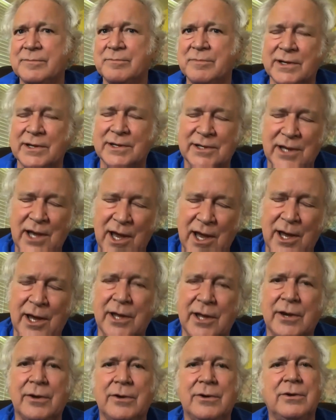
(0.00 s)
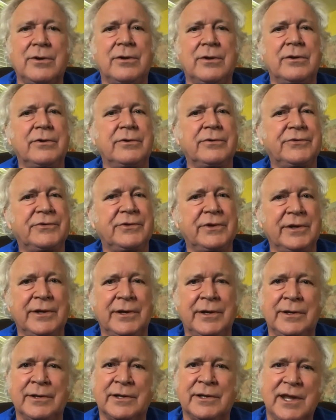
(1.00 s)
and McDonald's
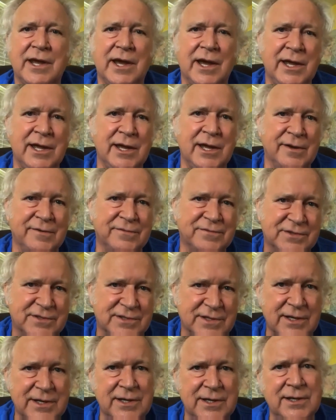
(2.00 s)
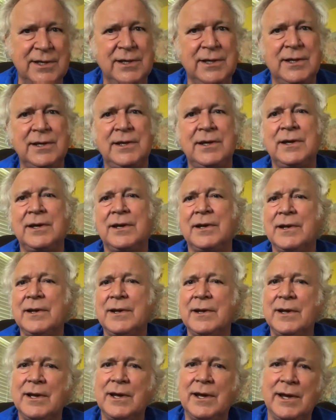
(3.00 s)
and KFC.
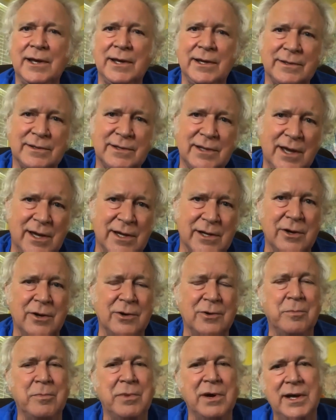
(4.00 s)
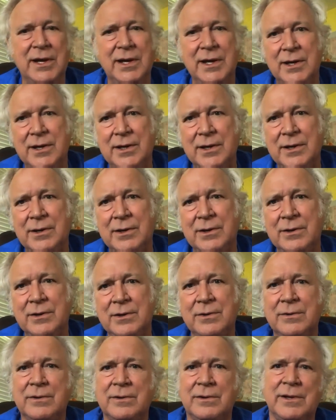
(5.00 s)
And Taco
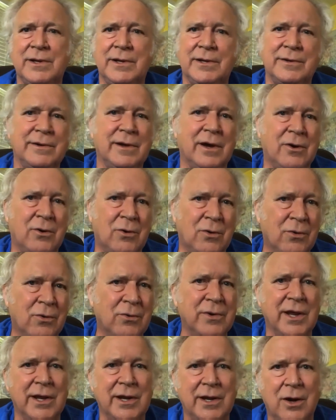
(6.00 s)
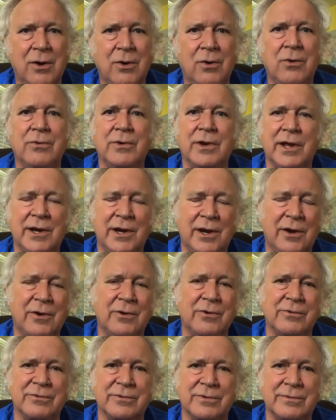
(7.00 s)
Bell and on and on and
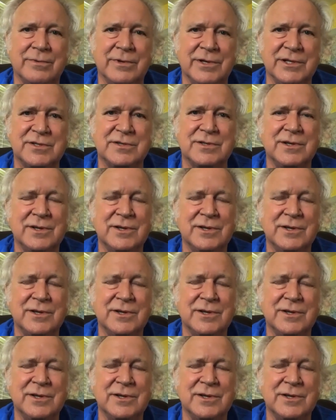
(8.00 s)
on. It